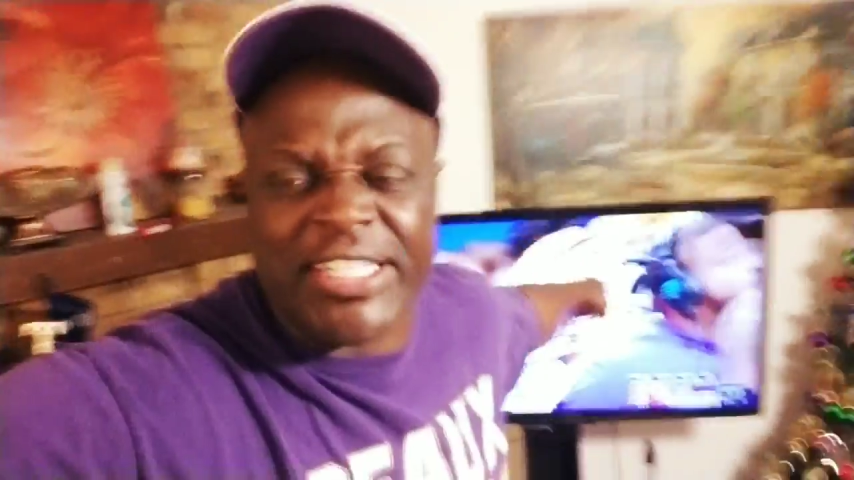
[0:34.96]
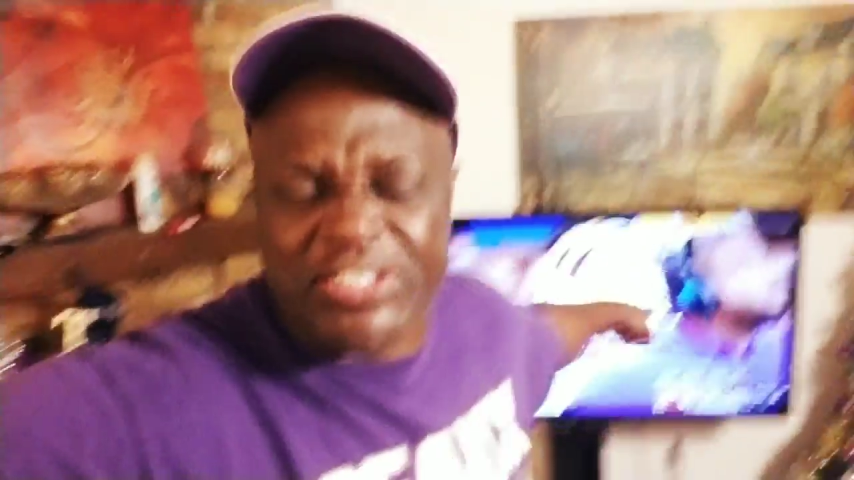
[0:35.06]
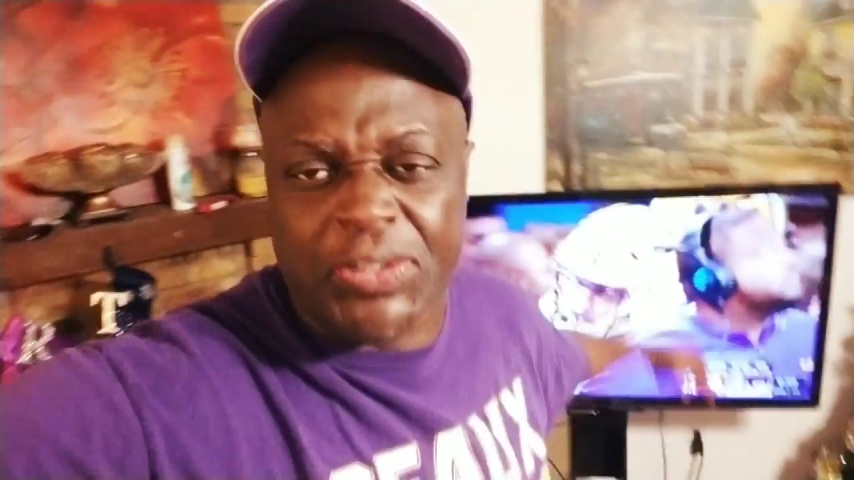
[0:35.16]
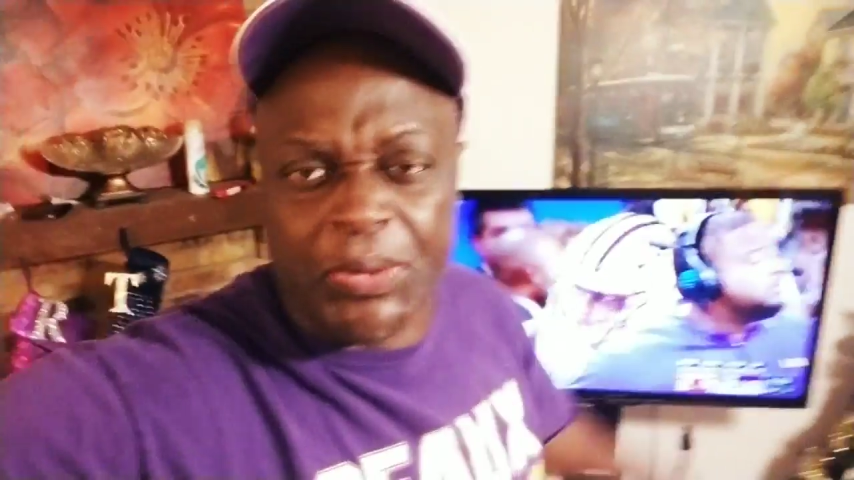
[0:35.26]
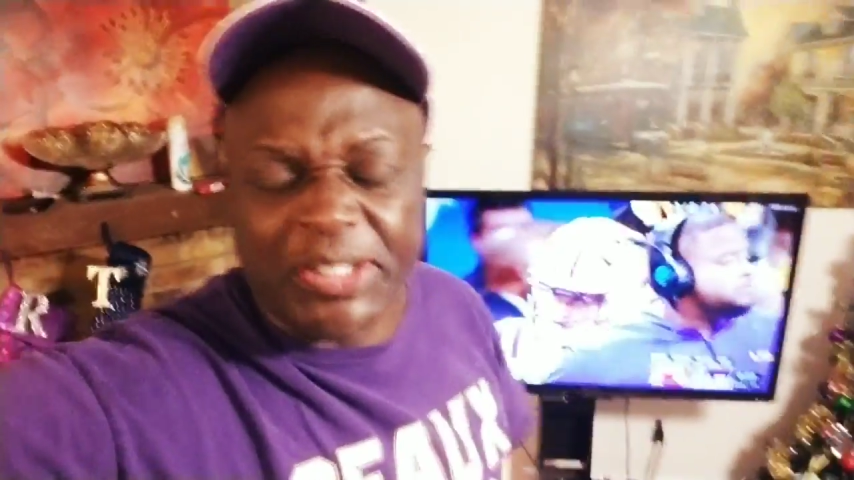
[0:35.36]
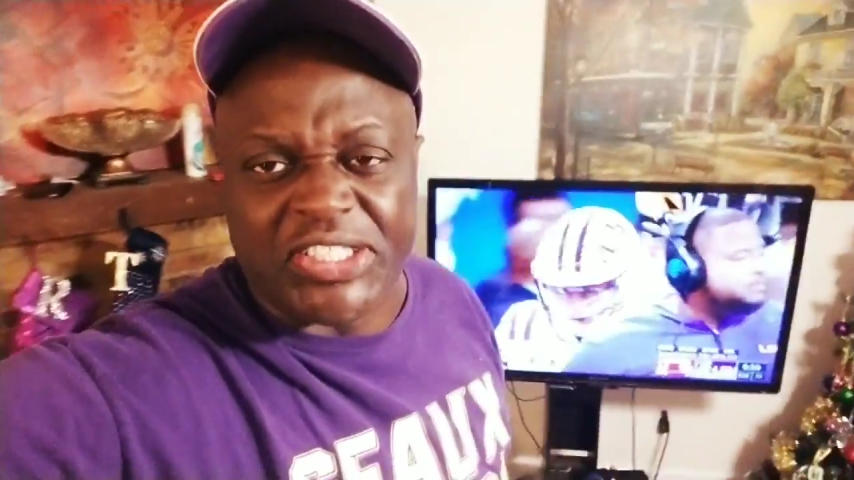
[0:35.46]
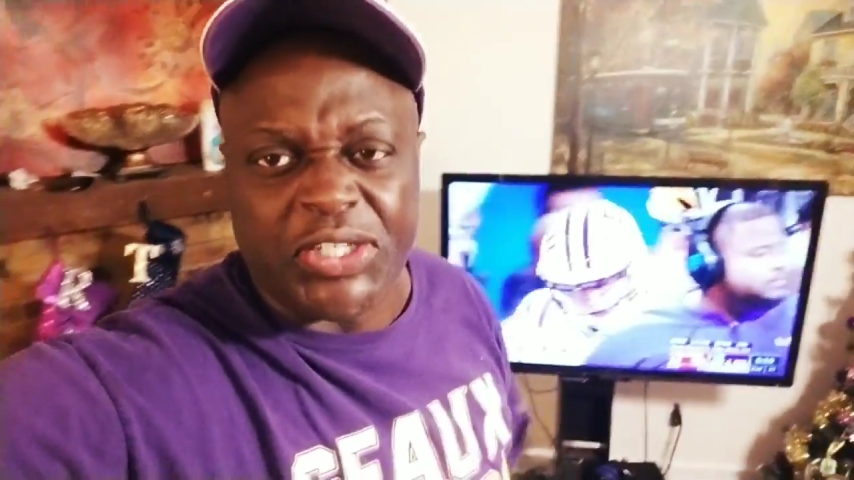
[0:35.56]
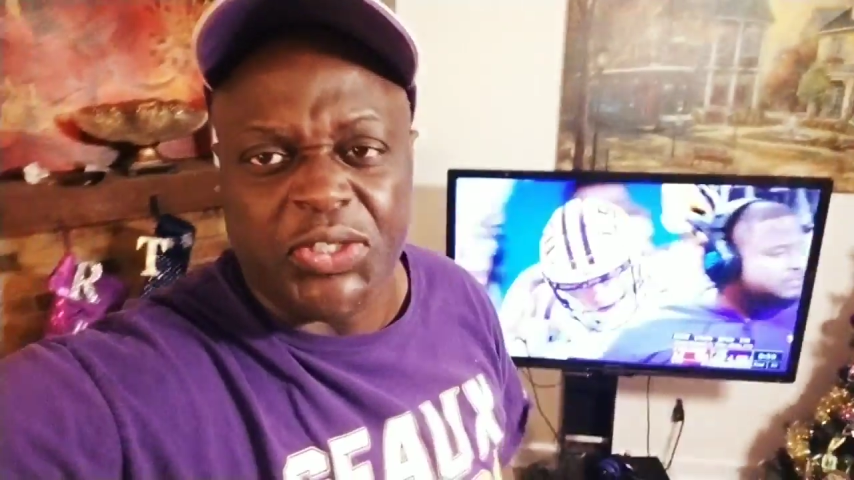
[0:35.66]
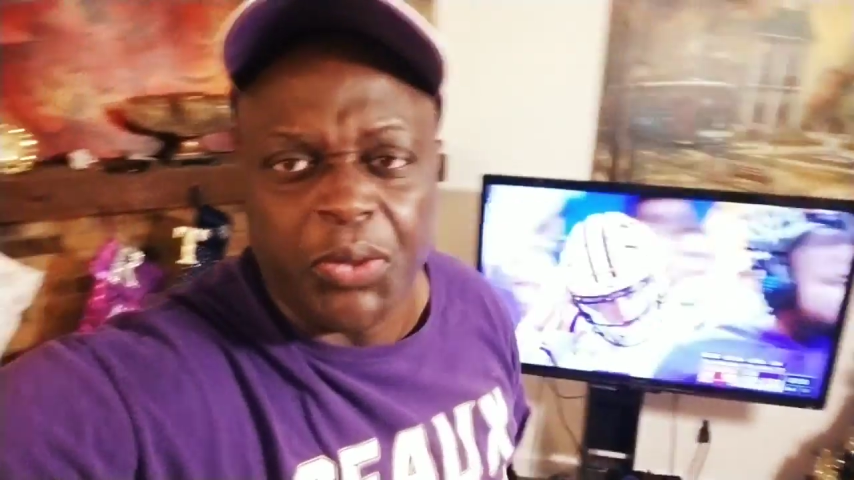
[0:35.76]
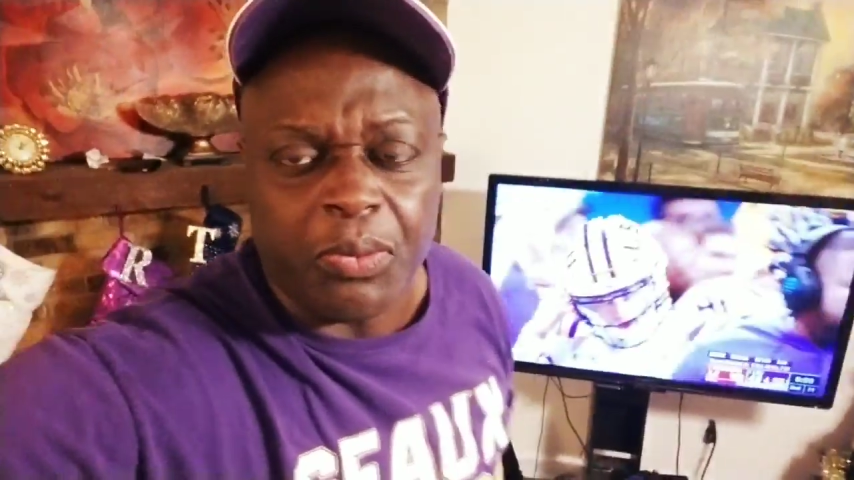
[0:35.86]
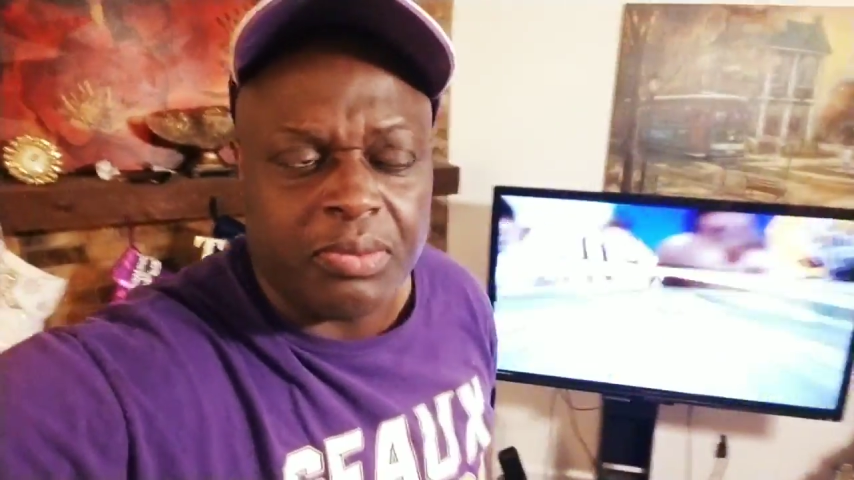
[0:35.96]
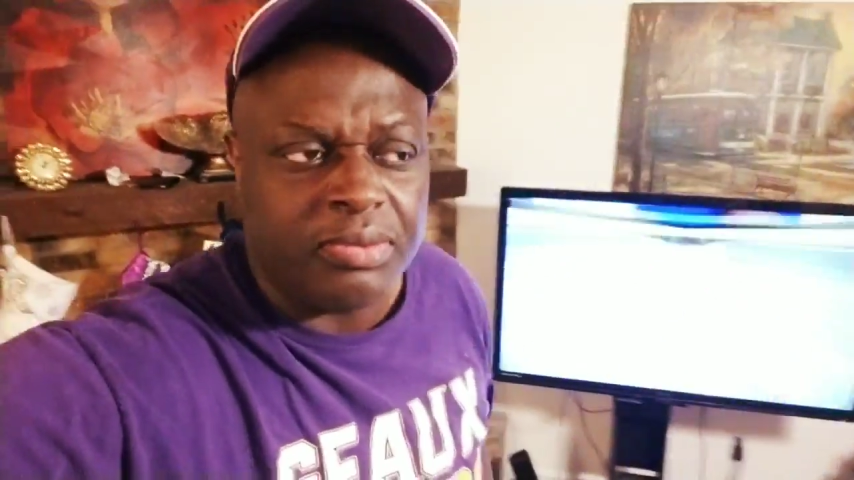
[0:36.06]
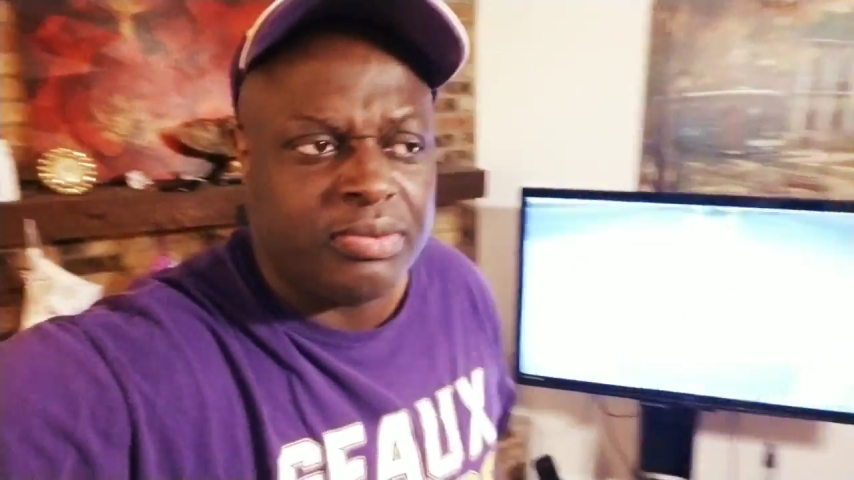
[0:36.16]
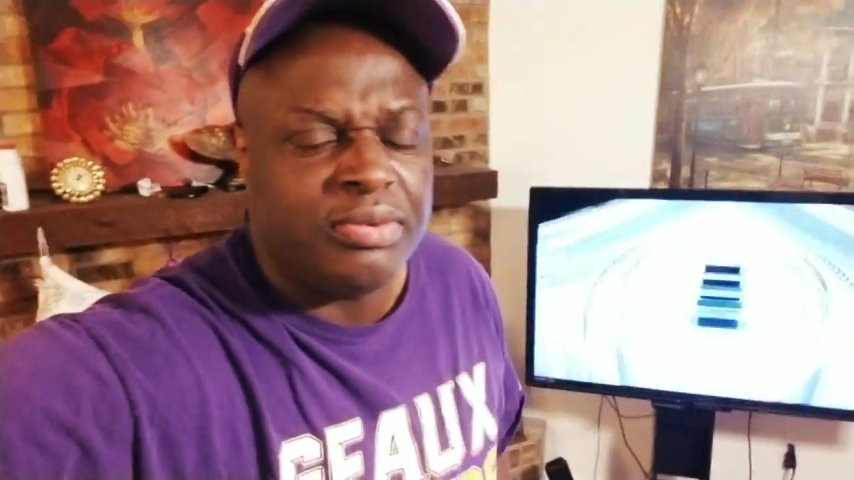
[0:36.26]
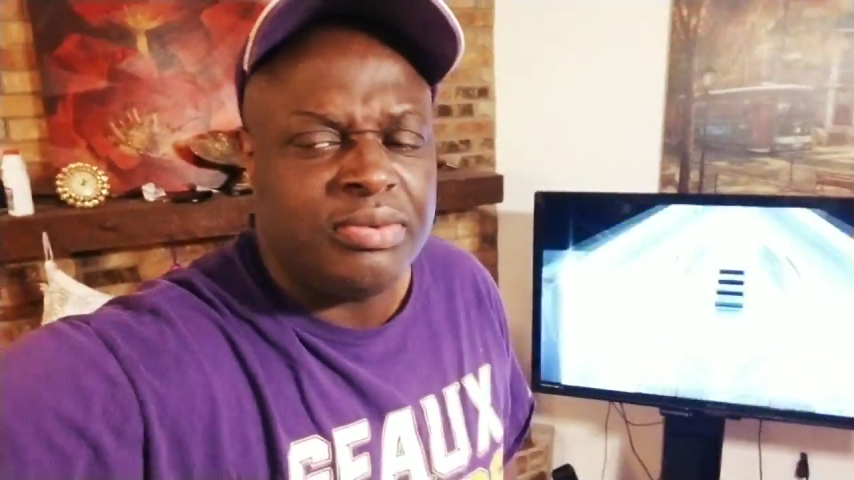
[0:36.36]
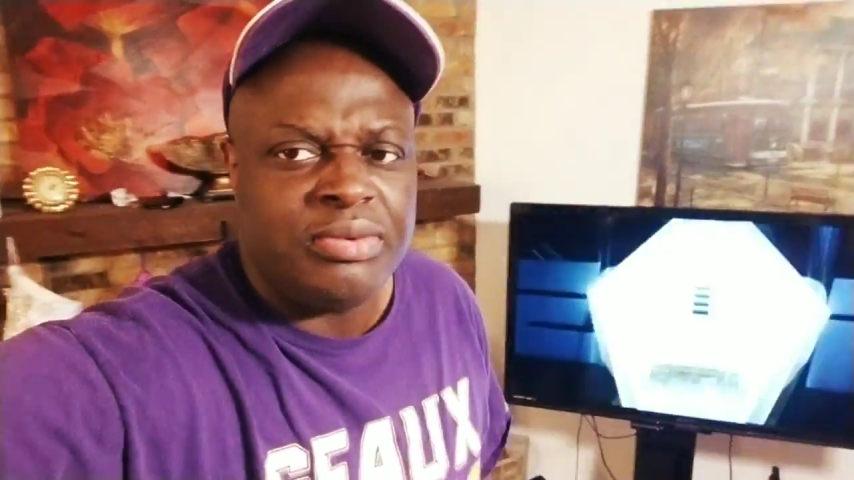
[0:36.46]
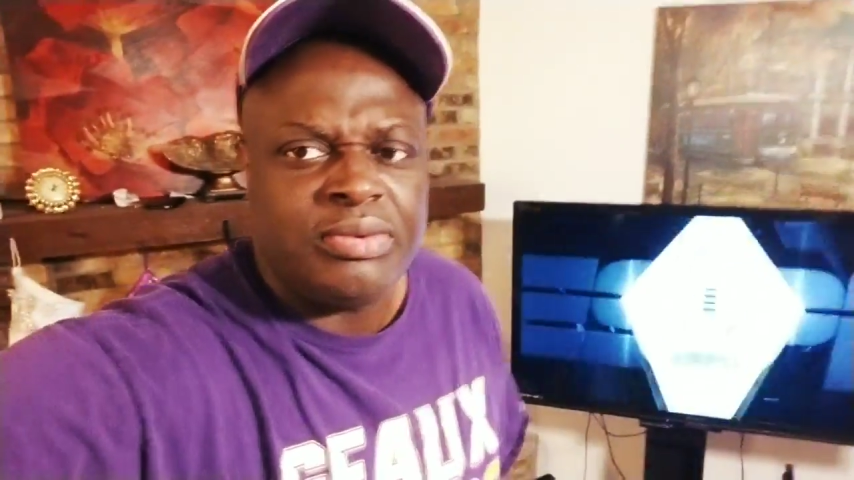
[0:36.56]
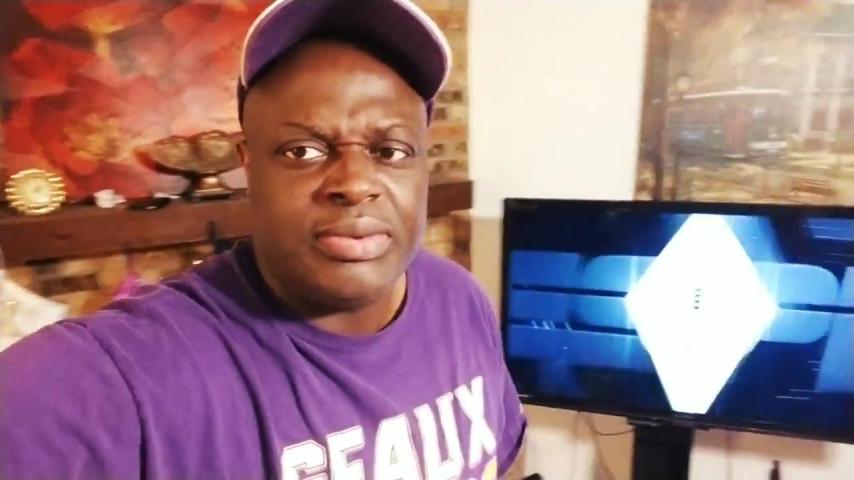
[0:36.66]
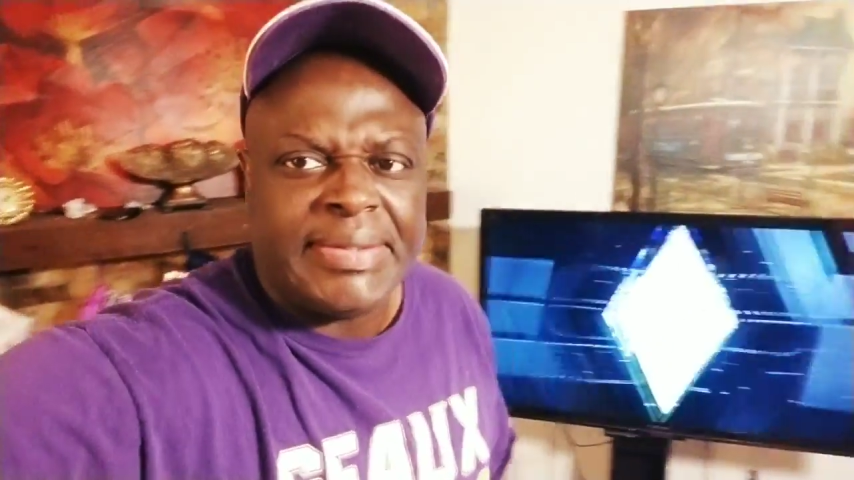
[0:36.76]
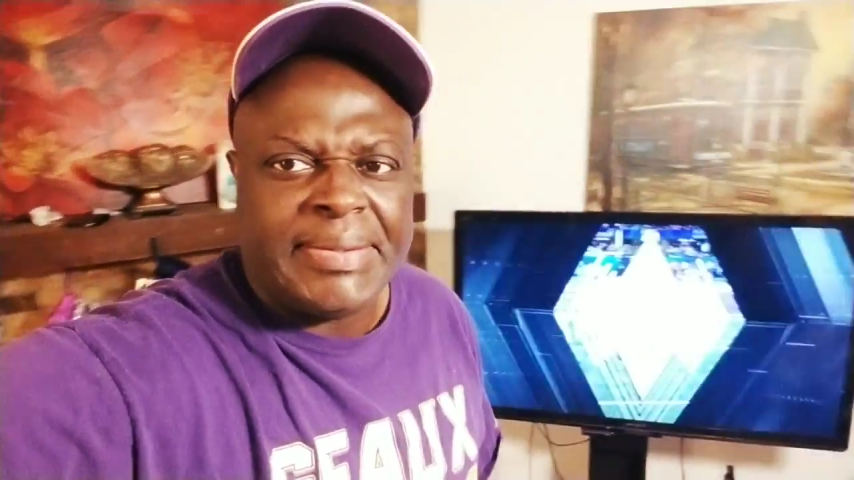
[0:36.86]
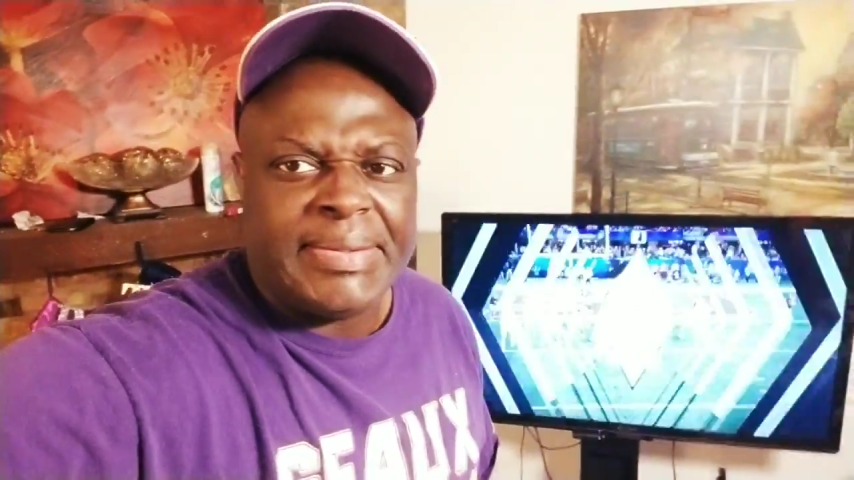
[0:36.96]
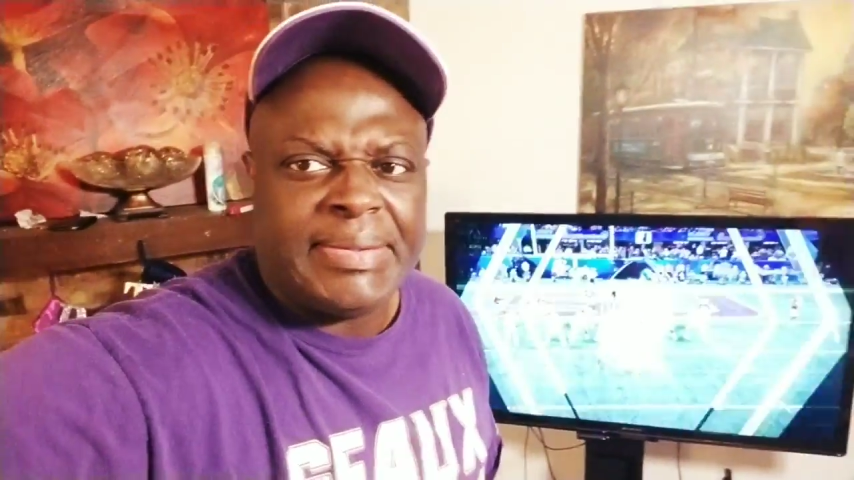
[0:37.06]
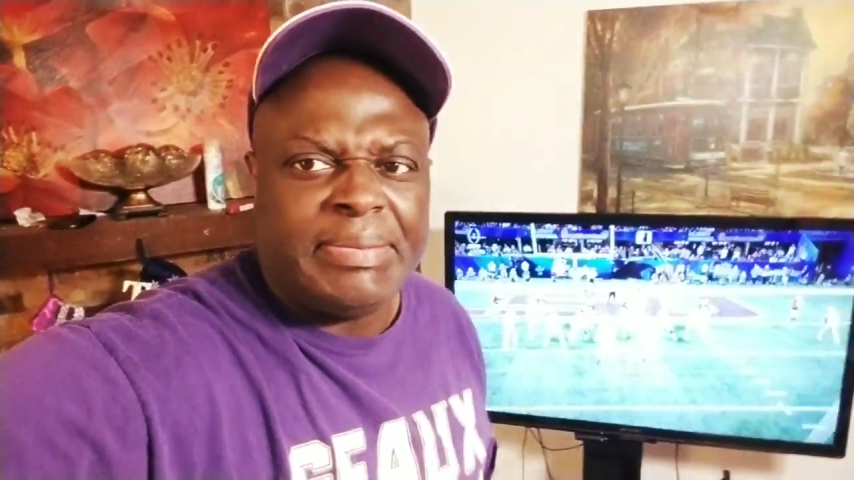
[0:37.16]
us do this to you. We